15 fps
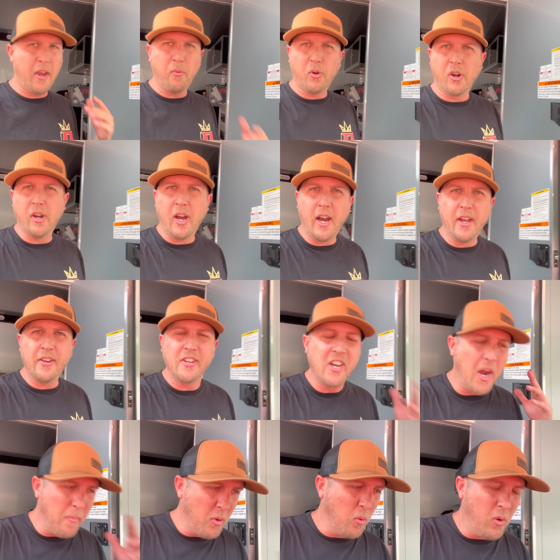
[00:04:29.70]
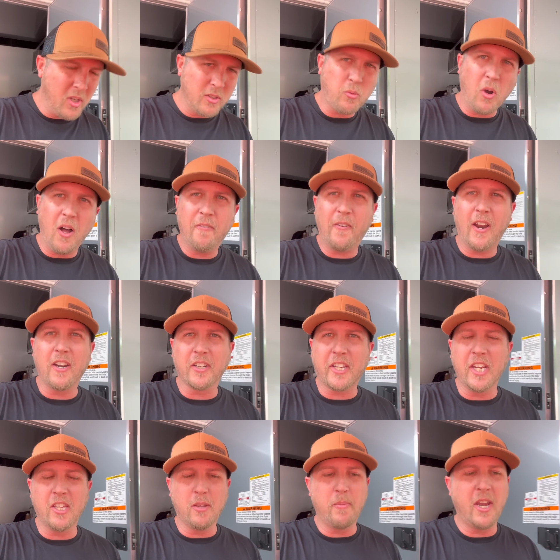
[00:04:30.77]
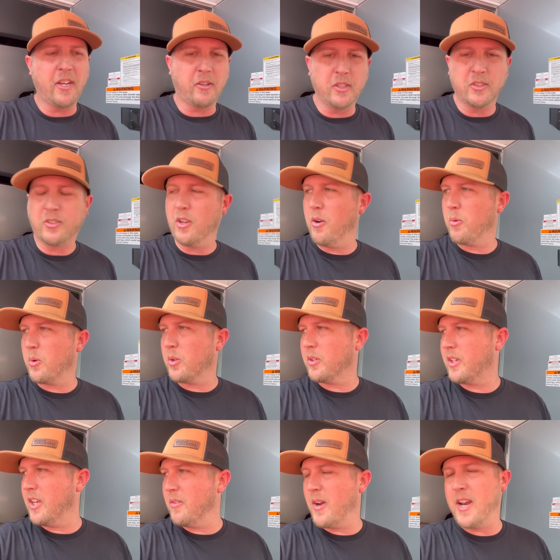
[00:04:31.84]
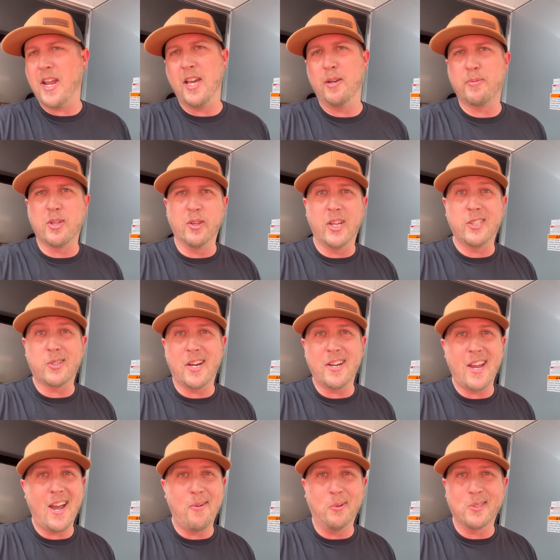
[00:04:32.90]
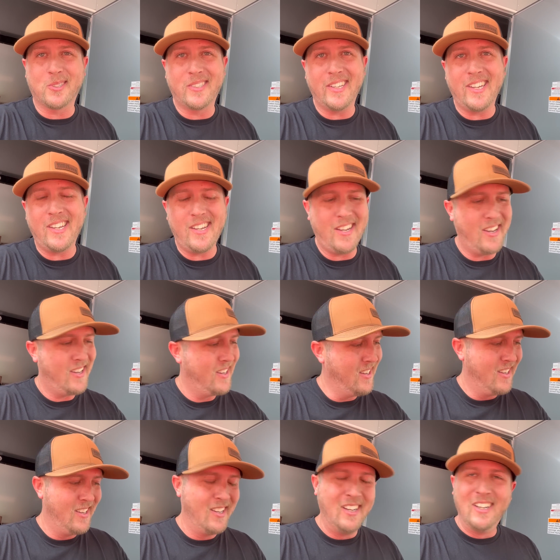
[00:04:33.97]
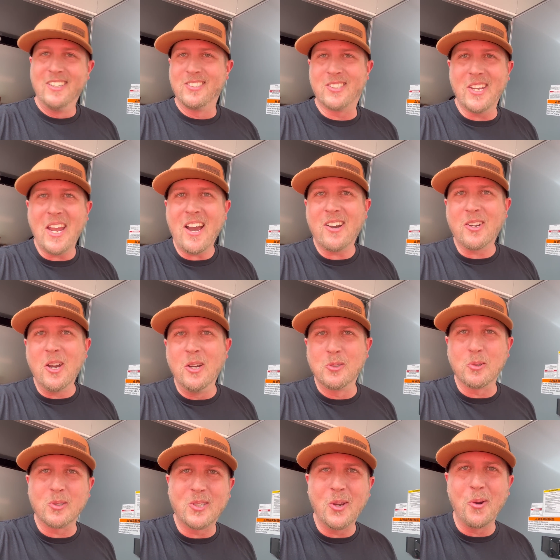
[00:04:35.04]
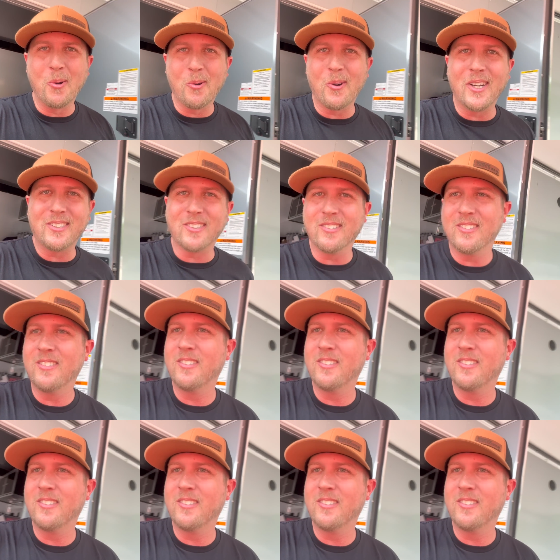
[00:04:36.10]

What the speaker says: we're #1 qualifier in King of the Bakery, so we're getting ready to head up 2 lanes right now. We'll see how it goes. We'll see who we're racing.